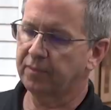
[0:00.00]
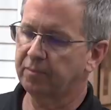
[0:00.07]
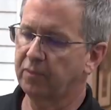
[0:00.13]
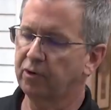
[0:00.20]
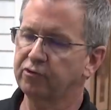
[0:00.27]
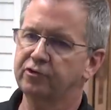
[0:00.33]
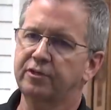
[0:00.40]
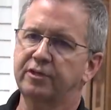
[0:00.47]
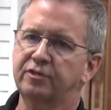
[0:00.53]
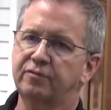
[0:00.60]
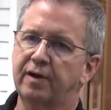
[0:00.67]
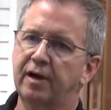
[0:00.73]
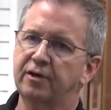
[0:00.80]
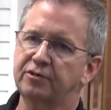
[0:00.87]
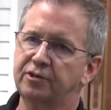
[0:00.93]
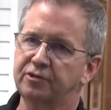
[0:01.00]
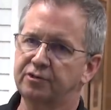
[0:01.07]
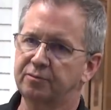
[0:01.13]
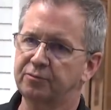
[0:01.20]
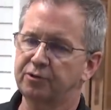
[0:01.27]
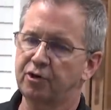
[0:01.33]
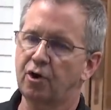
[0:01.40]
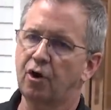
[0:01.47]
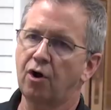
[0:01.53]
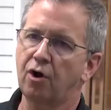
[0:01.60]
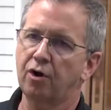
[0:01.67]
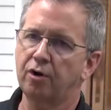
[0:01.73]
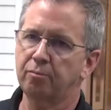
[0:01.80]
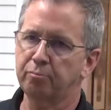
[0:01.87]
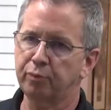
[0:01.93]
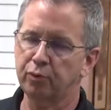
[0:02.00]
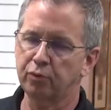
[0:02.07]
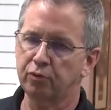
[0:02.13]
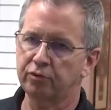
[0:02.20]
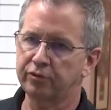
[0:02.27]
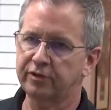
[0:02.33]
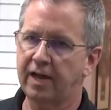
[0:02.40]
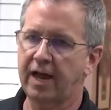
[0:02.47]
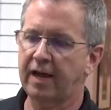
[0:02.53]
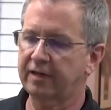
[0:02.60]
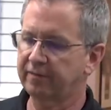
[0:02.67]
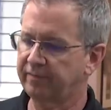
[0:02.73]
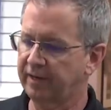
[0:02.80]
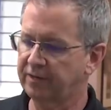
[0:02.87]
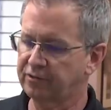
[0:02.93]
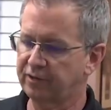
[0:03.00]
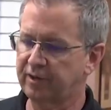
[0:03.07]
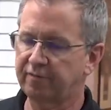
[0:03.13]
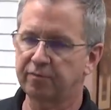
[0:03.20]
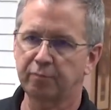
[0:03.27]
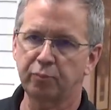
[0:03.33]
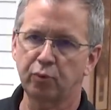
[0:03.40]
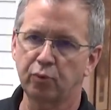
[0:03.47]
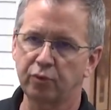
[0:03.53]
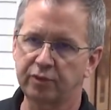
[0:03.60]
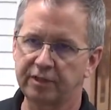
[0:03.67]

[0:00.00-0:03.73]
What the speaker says: Most of these fire systems are pulled to activate, so you have to pull